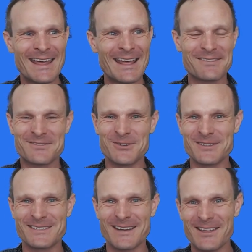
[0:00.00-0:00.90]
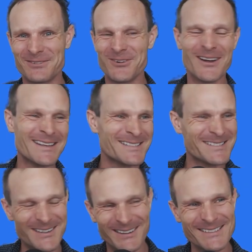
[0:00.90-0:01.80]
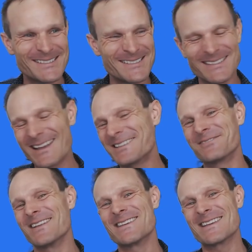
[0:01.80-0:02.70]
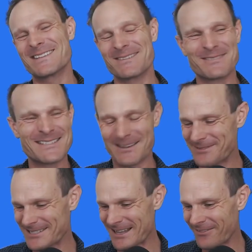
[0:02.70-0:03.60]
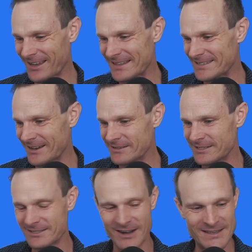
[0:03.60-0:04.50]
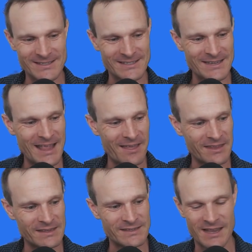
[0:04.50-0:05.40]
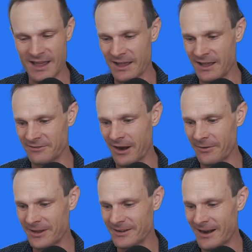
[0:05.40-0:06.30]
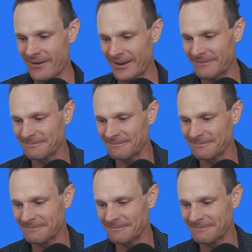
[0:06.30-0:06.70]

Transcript: And of course, you know, the writing style's still there. It's fantastic. I'm just loving it. So just great to see how things are growing and growing.